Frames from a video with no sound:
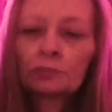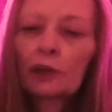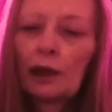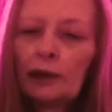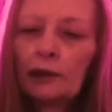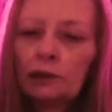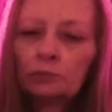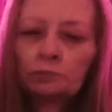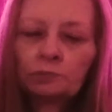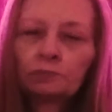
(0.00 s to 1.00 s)

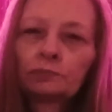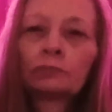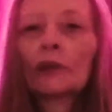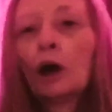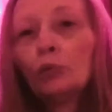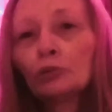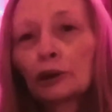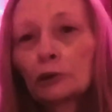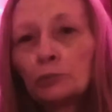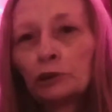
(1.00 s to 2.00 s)
And I would
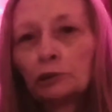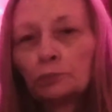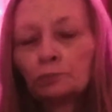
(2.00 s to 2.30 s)
recommend it.